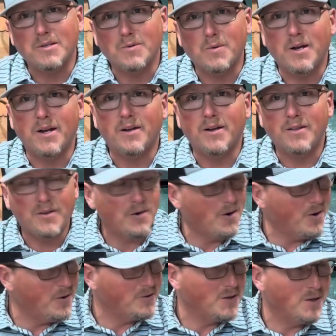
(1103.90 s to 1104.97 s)
as well, and there
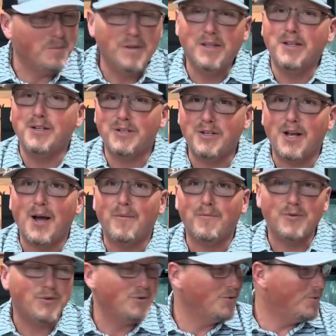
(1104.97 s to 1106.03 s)
are some in this shop
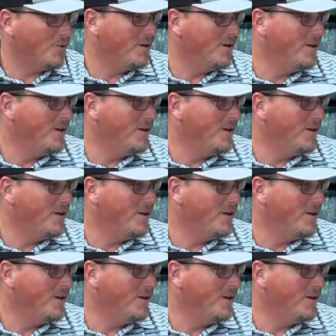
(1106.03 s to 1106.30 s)
for sure.